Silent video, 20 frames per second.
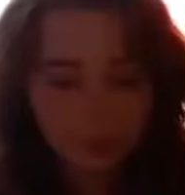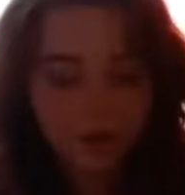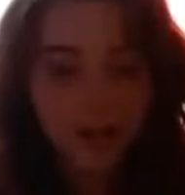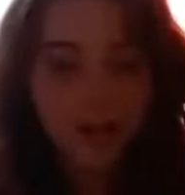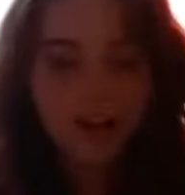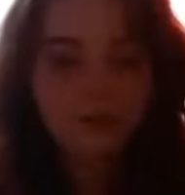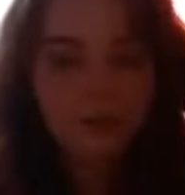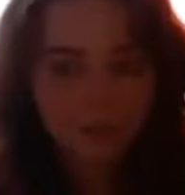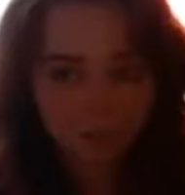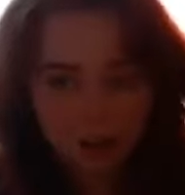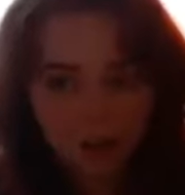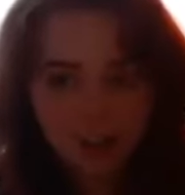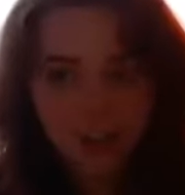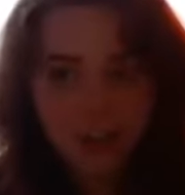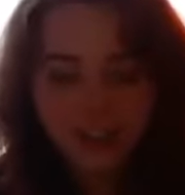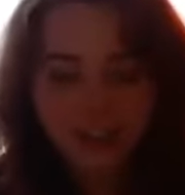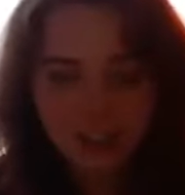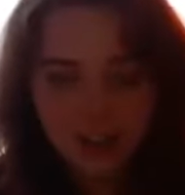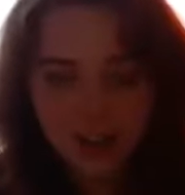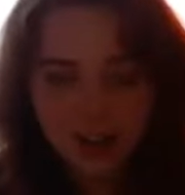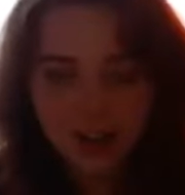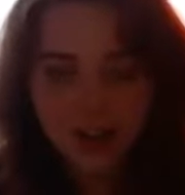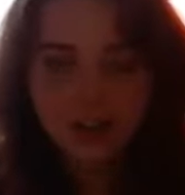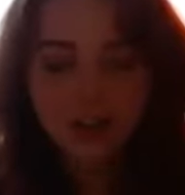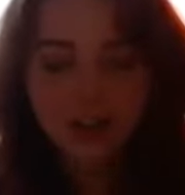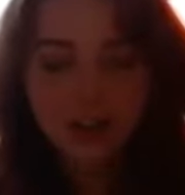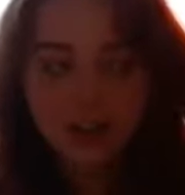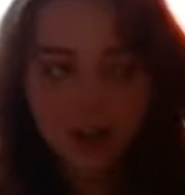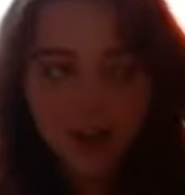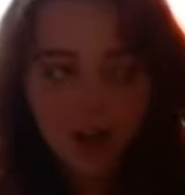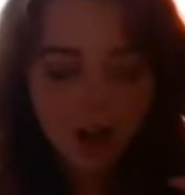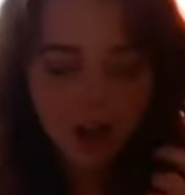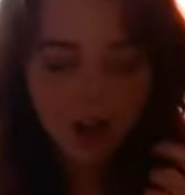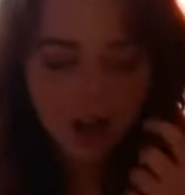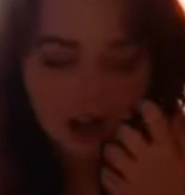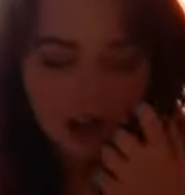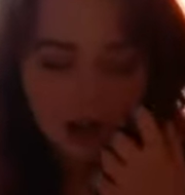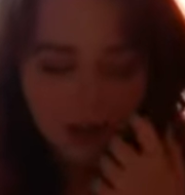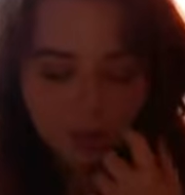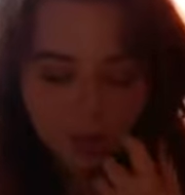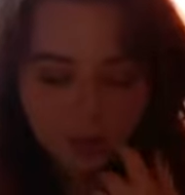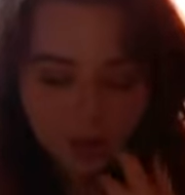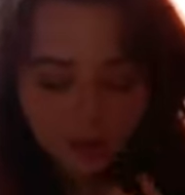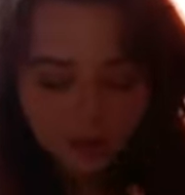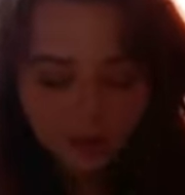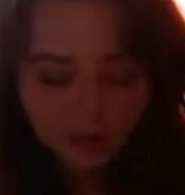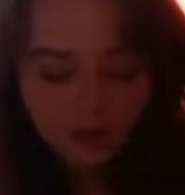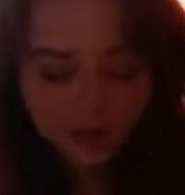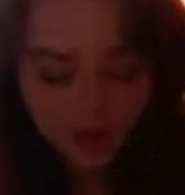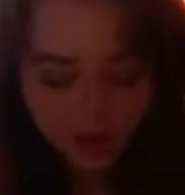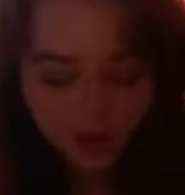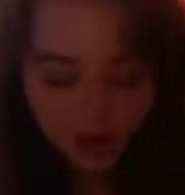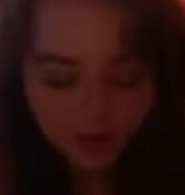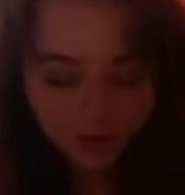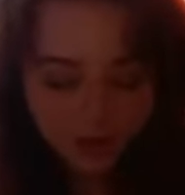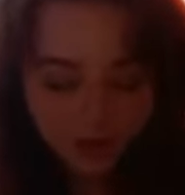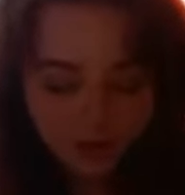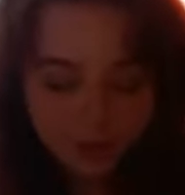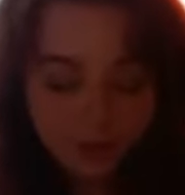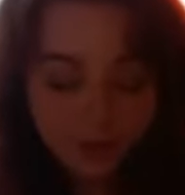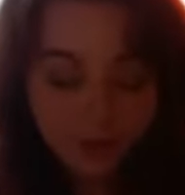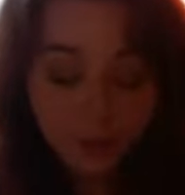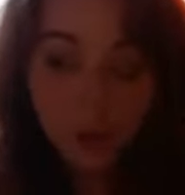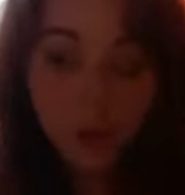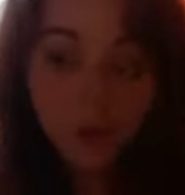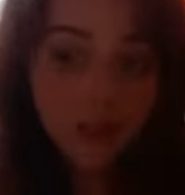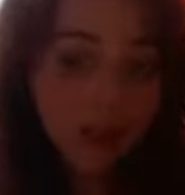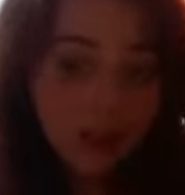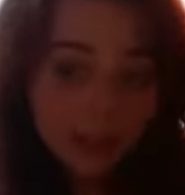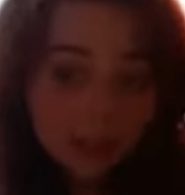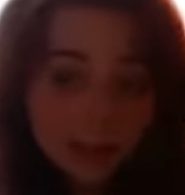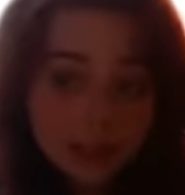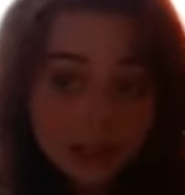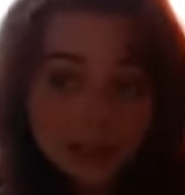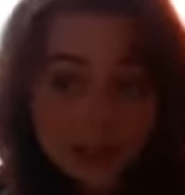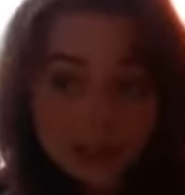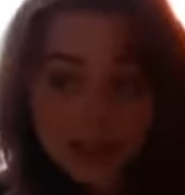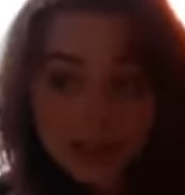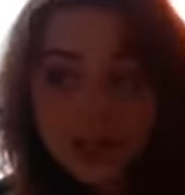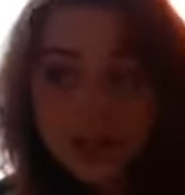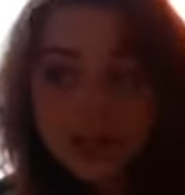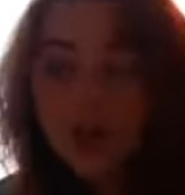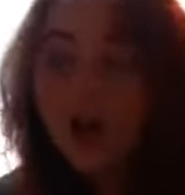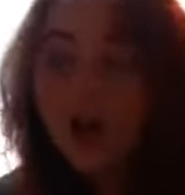kind of brushed aside a few times for that reason.